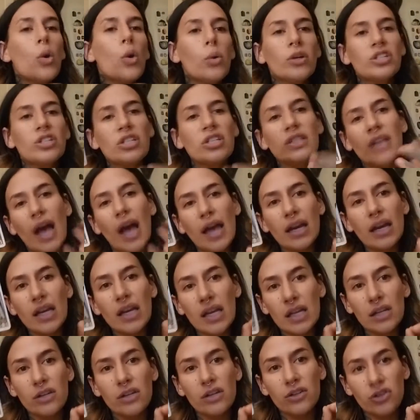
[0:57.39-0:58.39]
which is kind
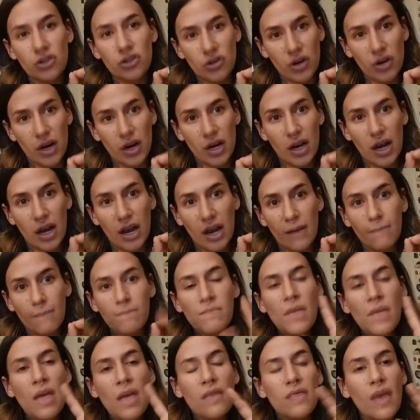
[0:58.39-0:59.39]
of illustrating
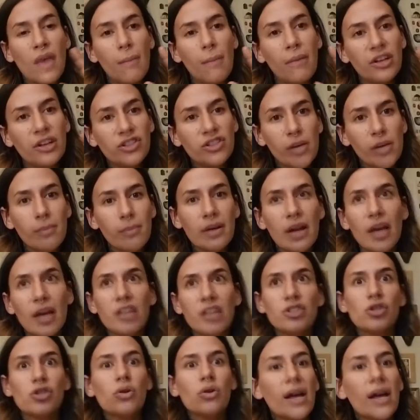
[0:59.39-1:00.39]
that my
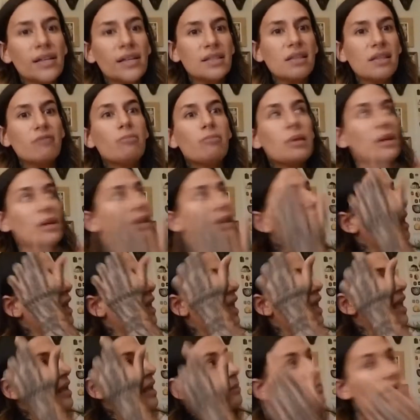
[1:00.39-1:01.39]
Geminis, you guys have been
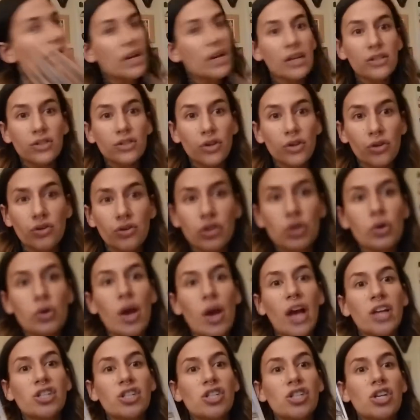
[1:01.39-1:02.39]
aimed at a certain
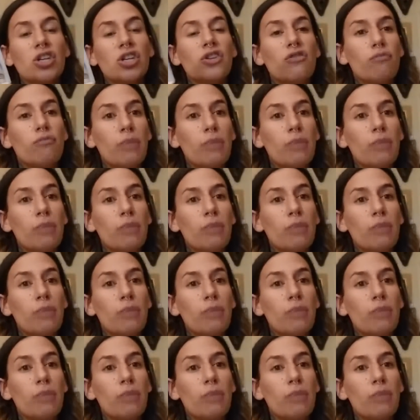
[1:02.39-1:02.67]
direction.